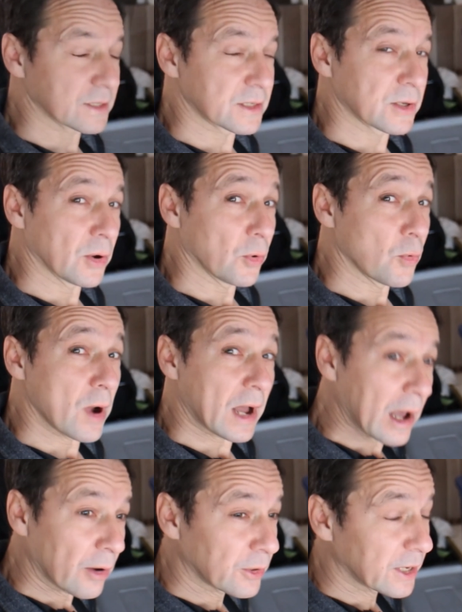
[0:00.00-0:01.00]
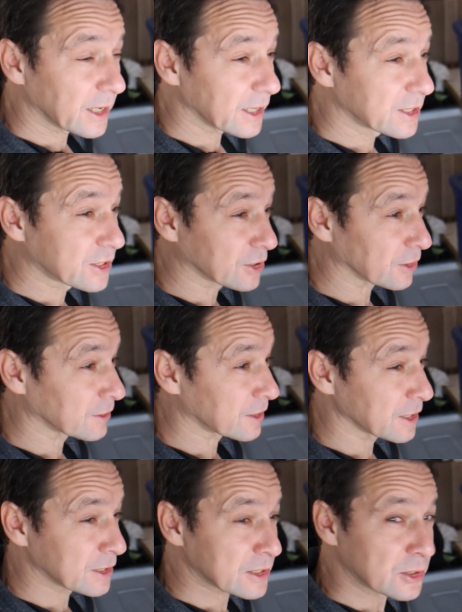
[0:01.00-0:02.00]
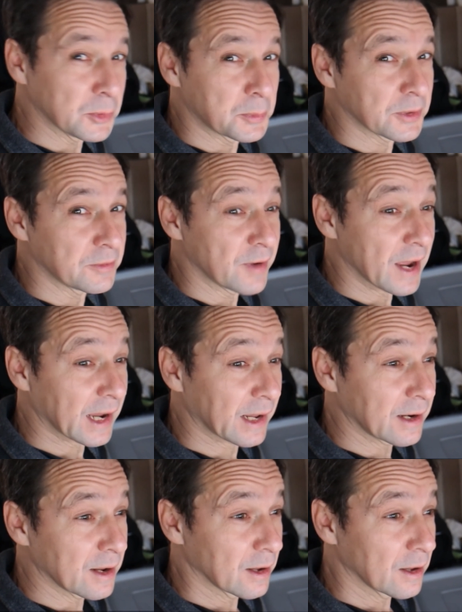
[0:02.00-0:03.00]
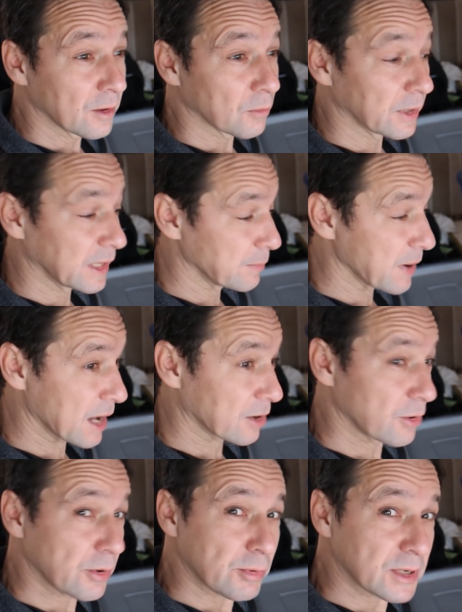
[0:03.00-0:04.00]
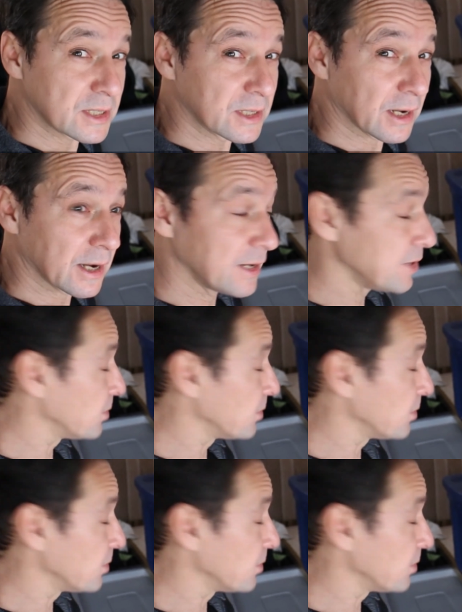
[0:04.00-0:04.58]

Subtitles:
so how did I start this stupid van when the battery was died,